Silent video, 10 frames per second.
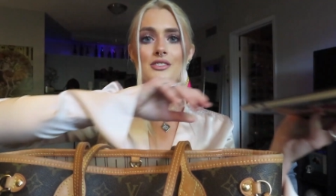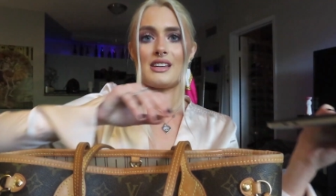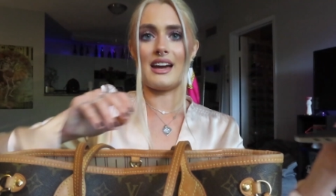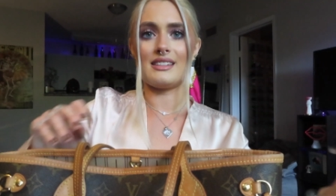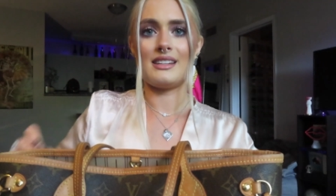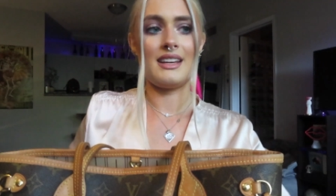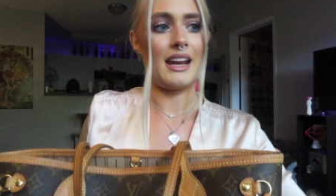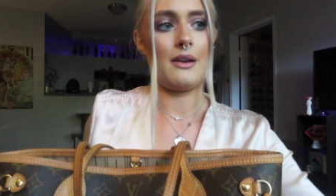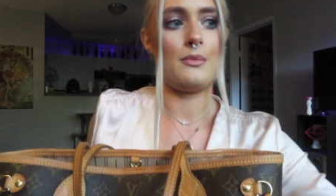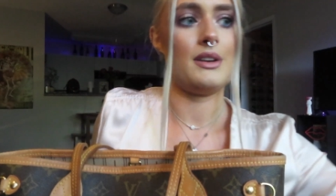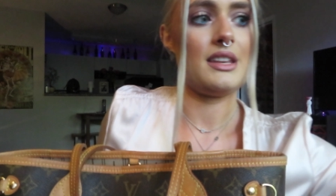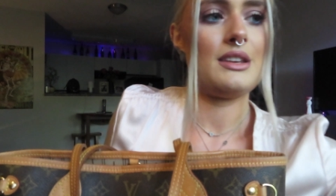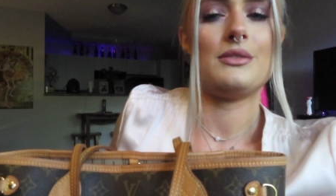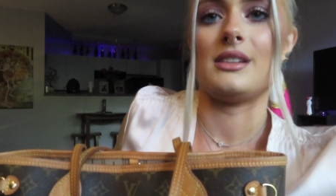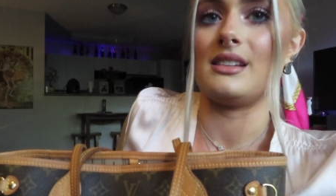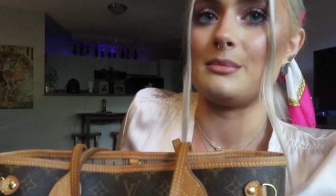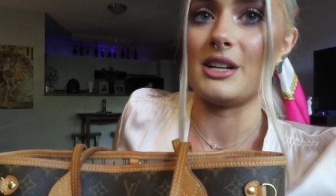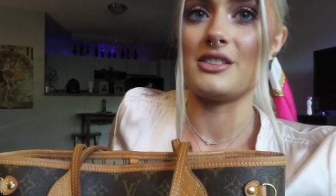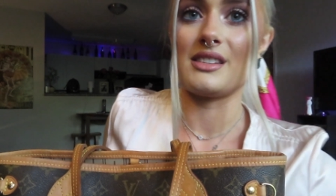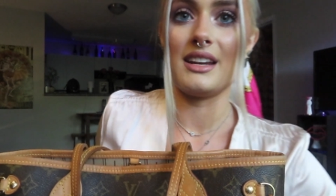size in it, I wouldn't use it as
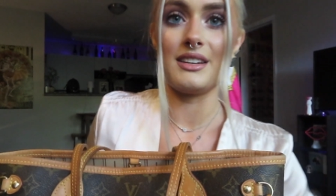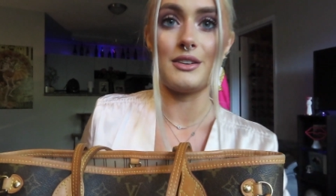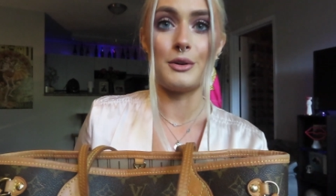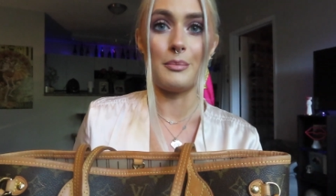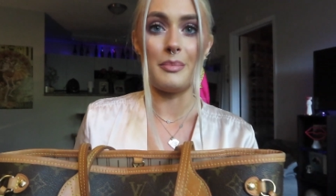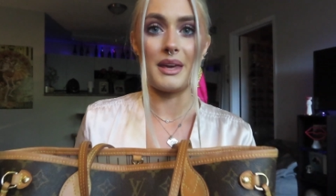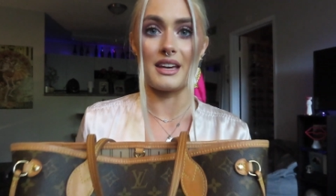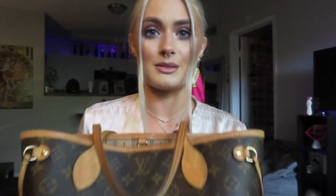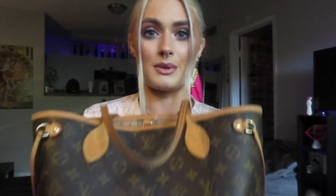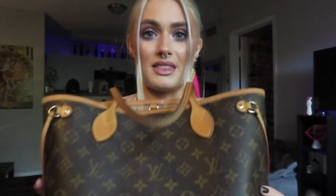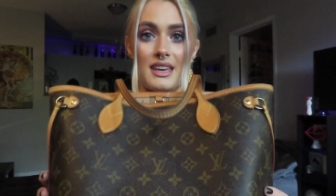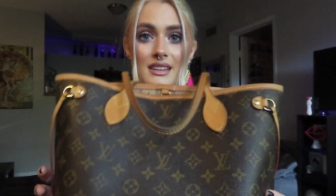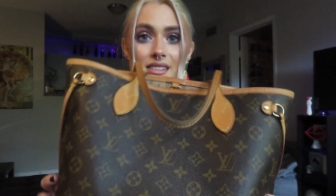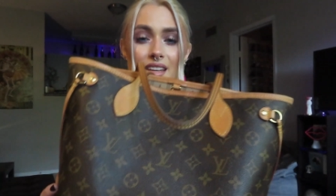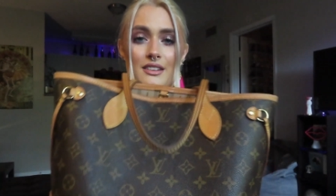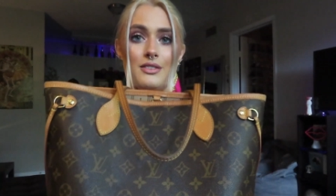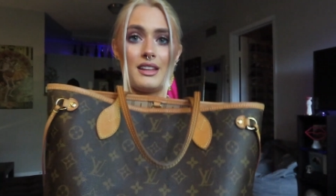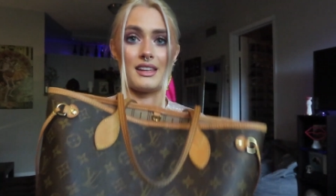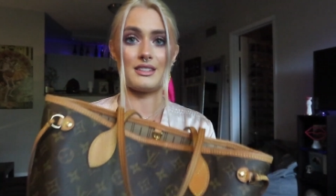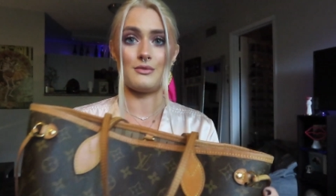much as I do. Because with this, I feel
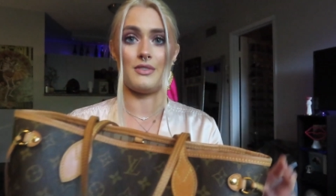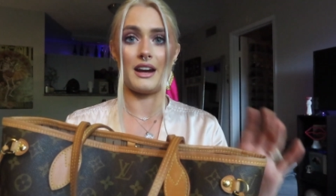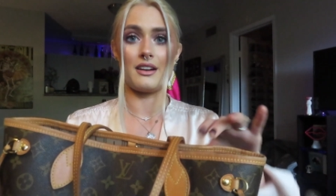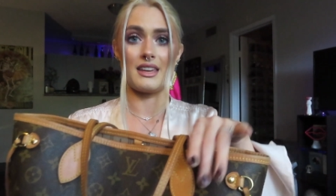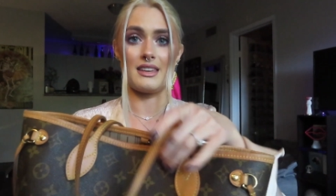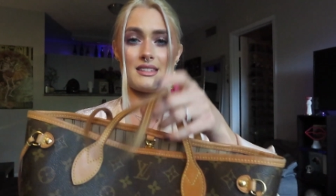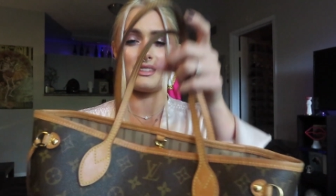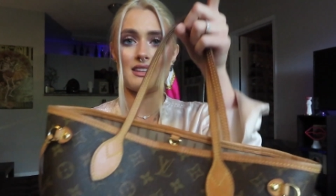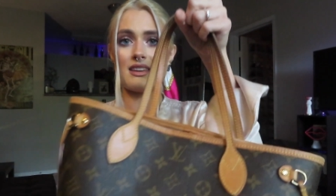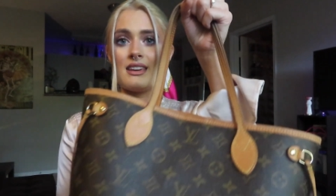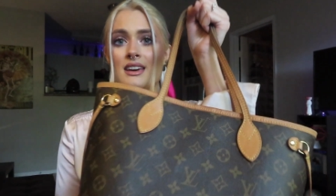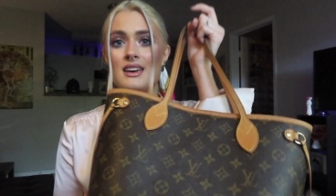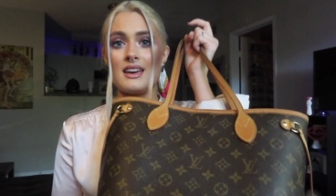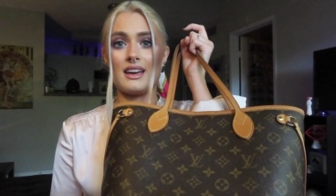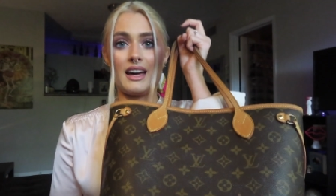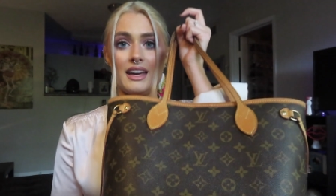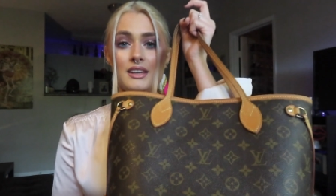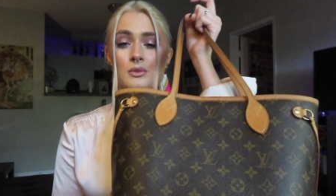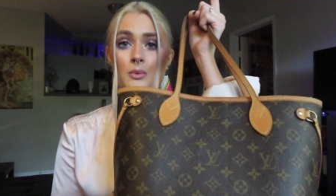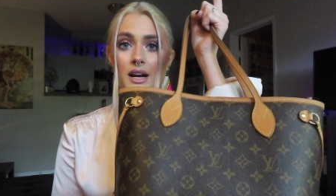like it's very easy. I
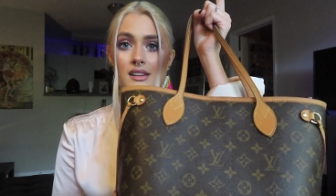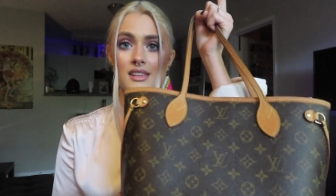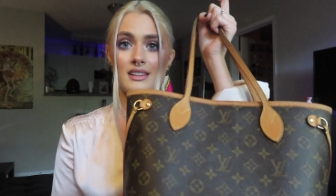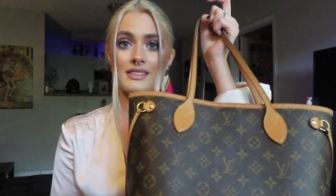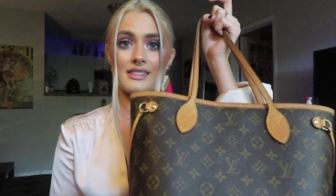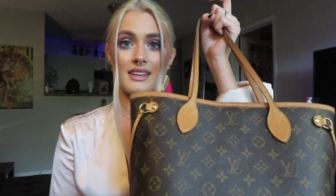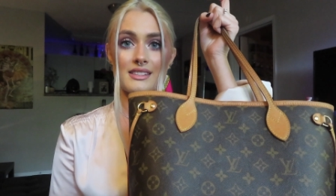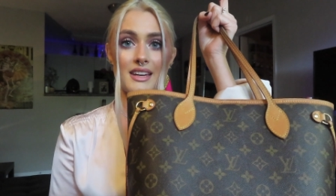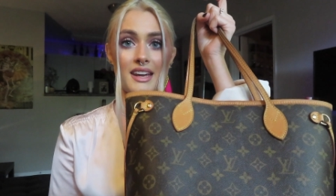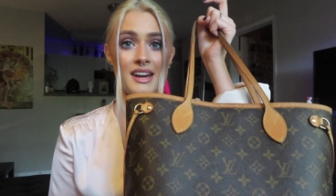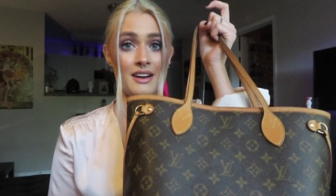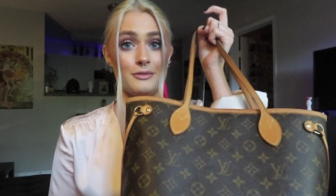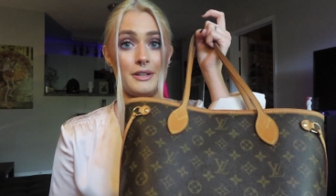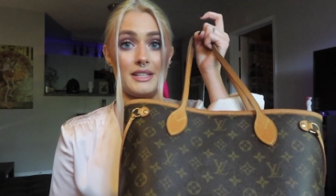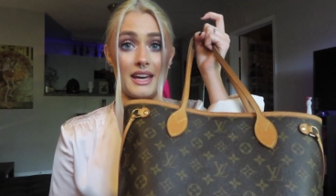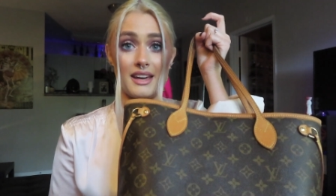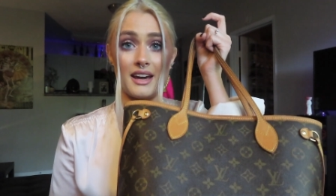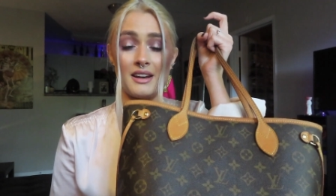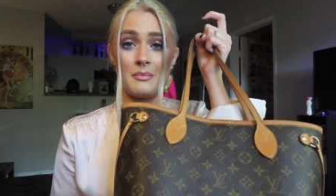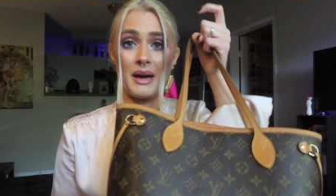can wear this as like an everyday kind of